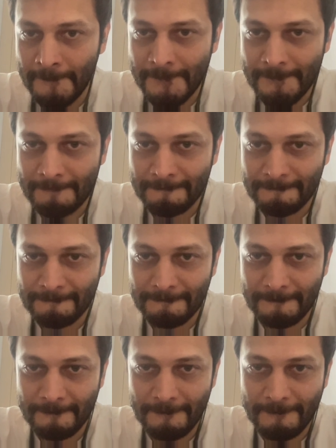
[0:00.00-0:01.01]

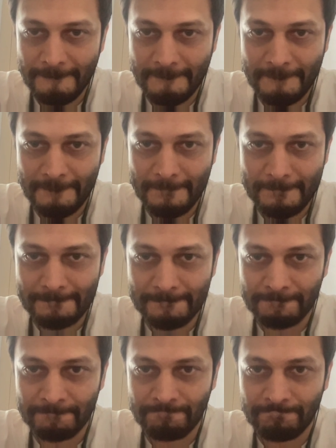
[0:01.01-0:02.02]

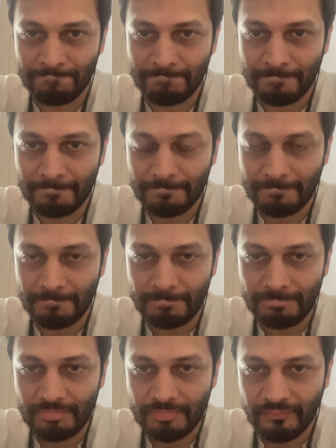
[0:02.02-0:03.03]

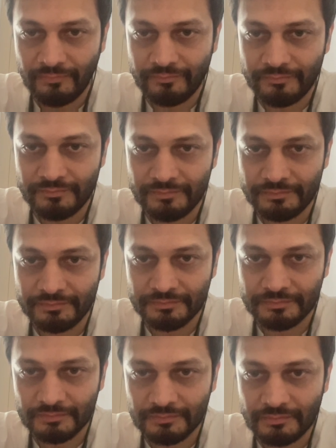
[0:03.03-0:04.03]

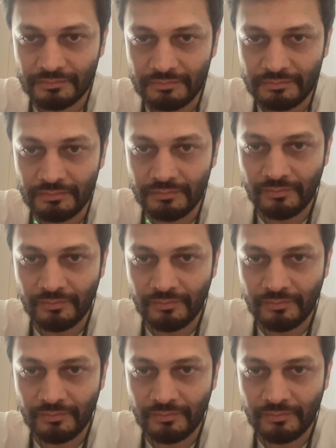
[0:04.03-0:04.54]
(not speaking)